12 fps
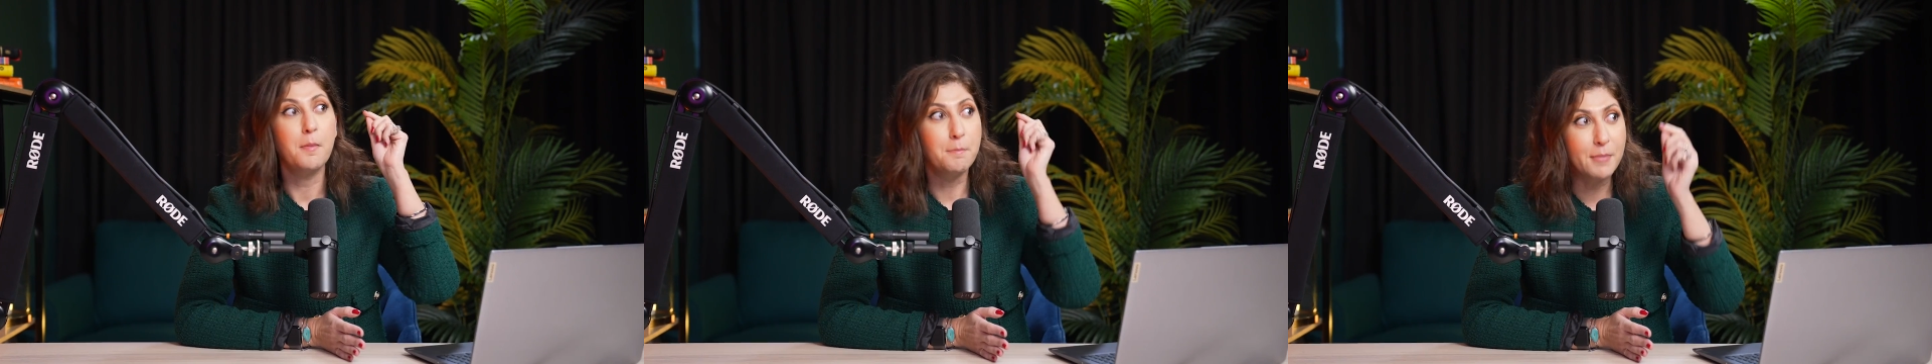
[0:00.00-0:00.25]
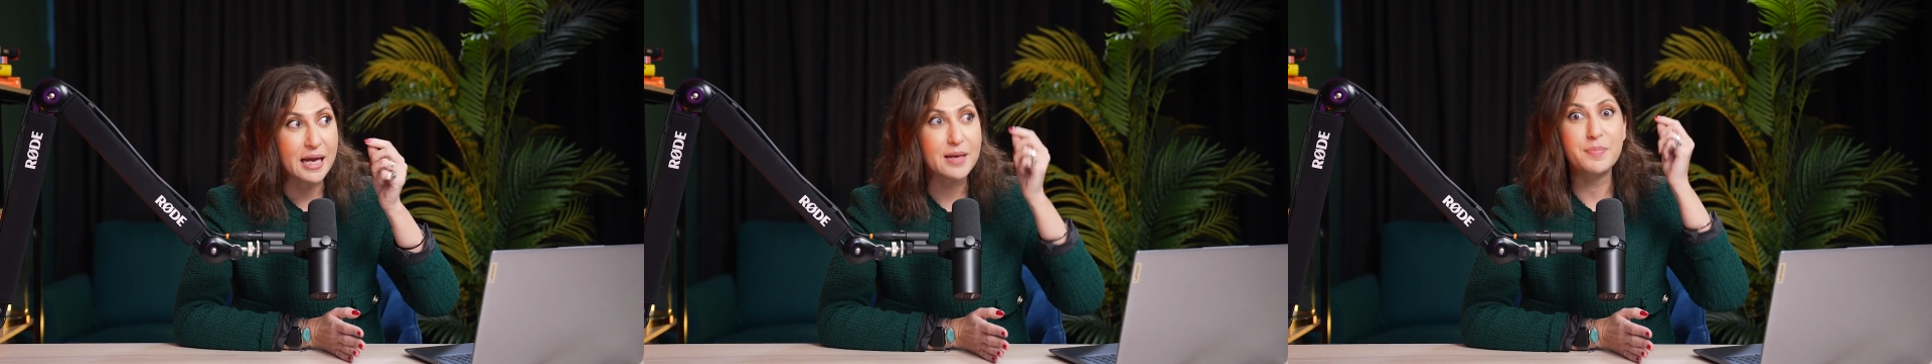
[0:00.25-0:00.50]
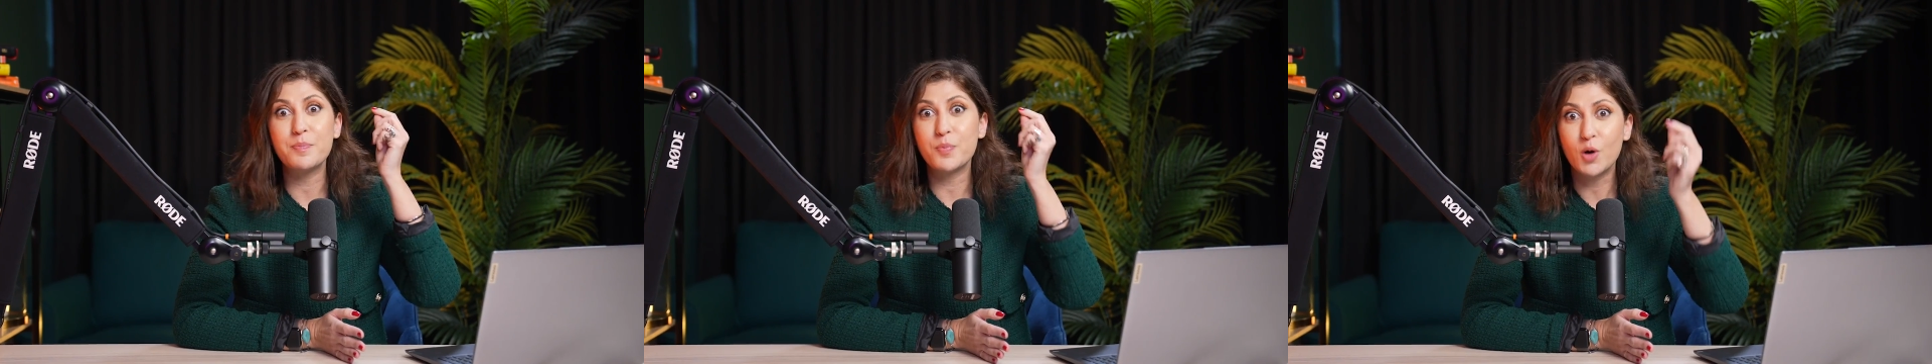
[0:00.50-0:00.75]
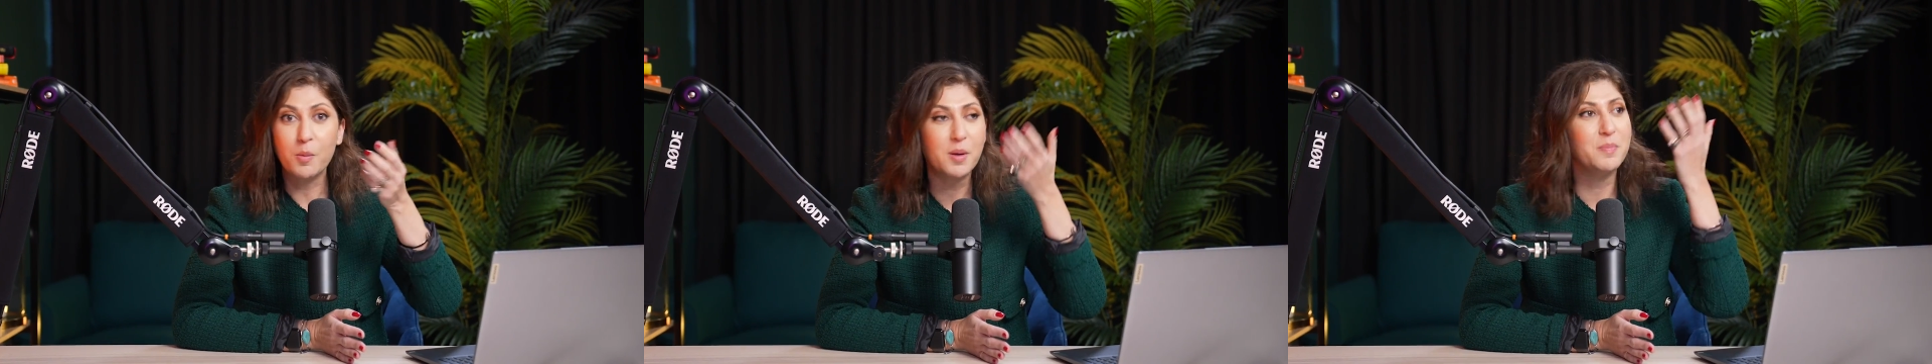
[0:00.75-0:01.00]
maybe
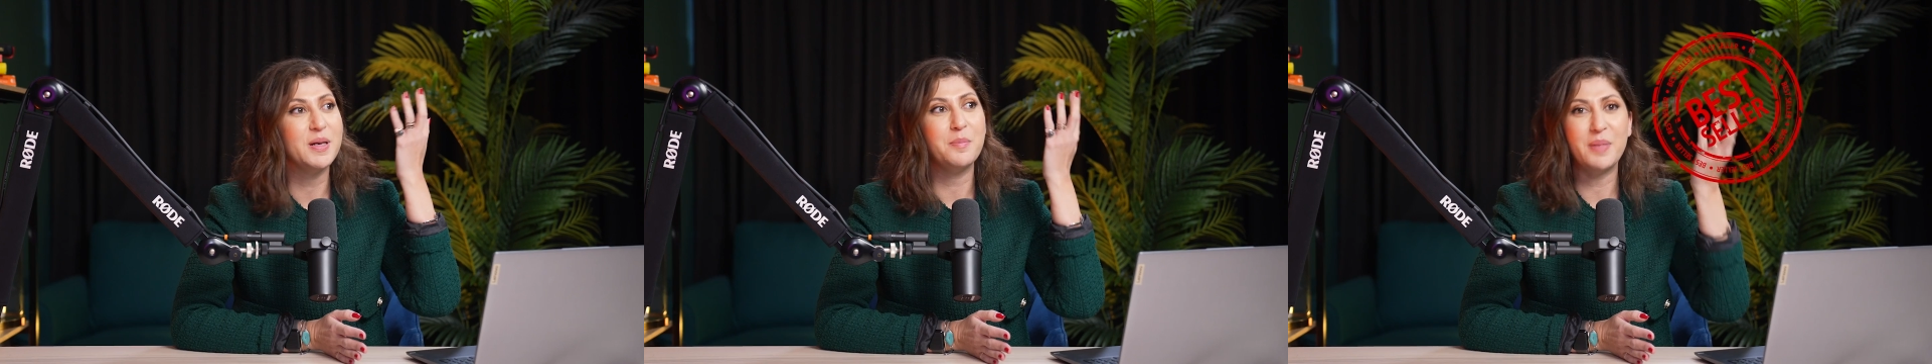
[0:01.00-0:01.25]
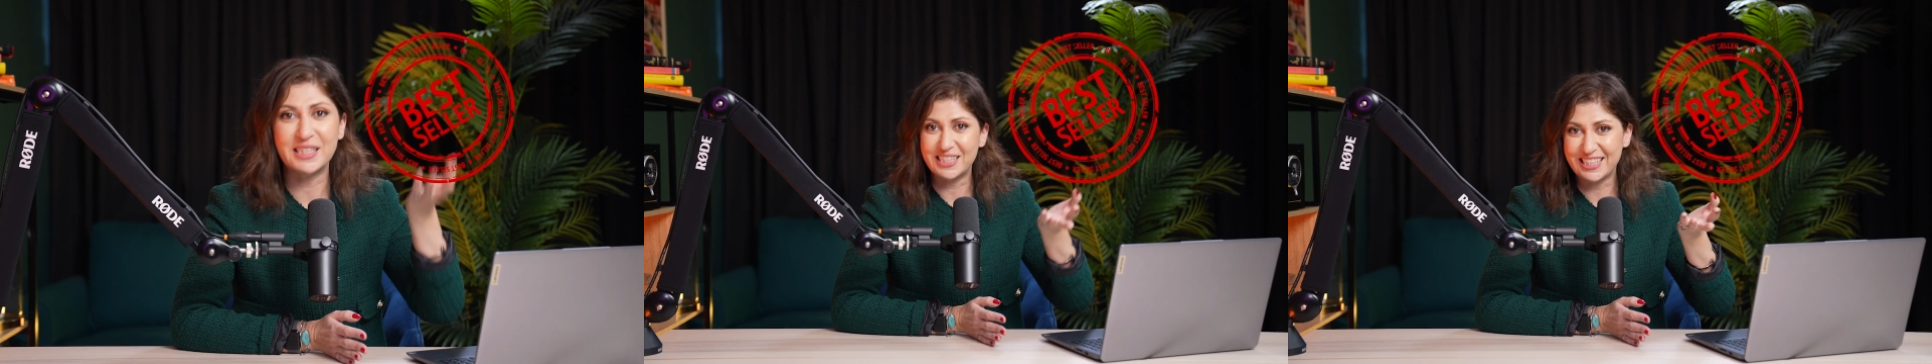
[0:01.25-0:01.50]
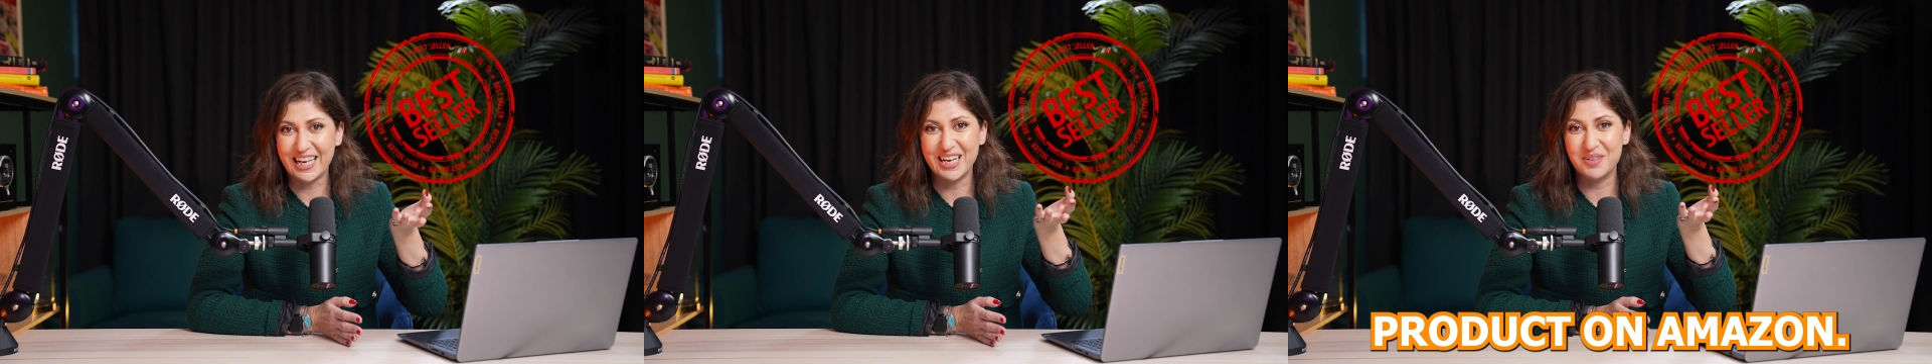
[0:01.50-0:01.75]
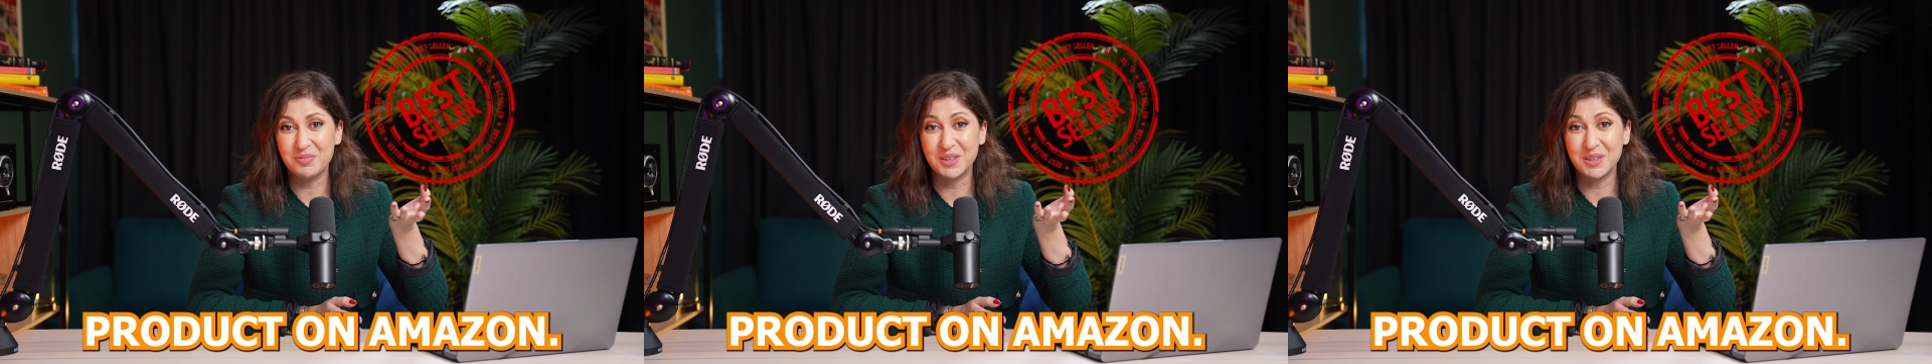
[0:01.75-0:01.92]
probably best selling